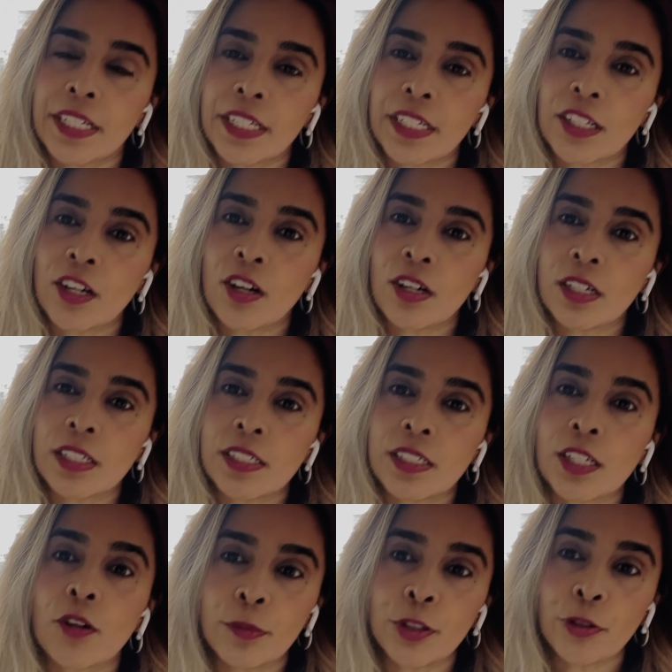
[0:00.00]
can cause
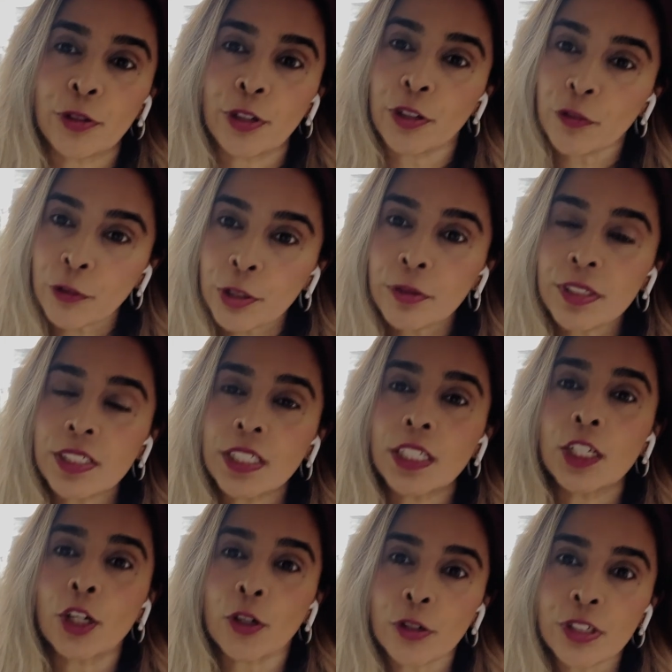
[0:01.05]
urinary frequency,
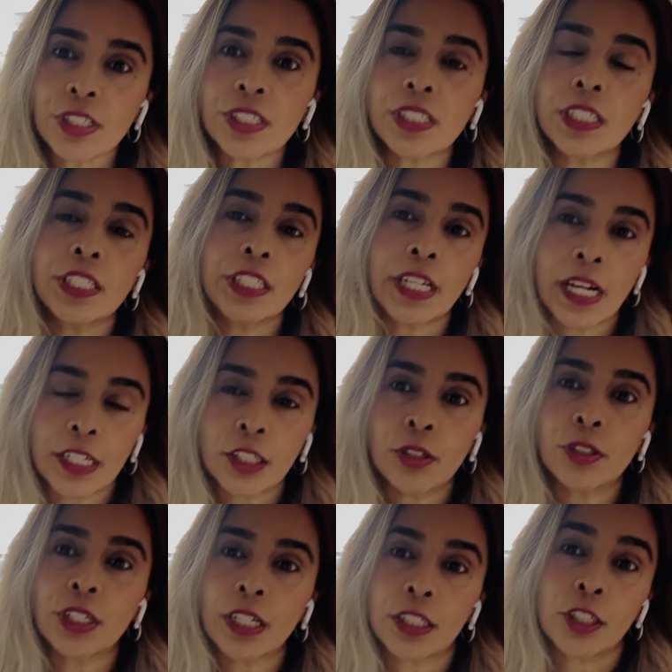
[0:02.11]
urgency, you
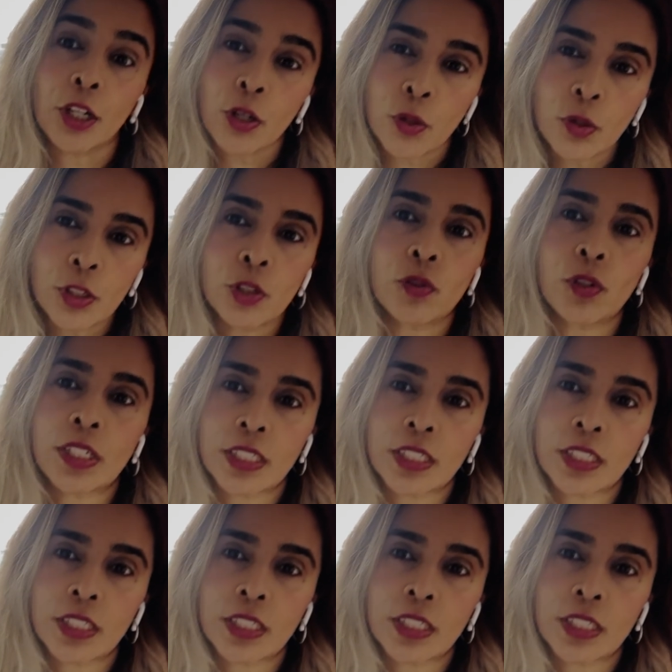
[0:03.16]
gotta go, stress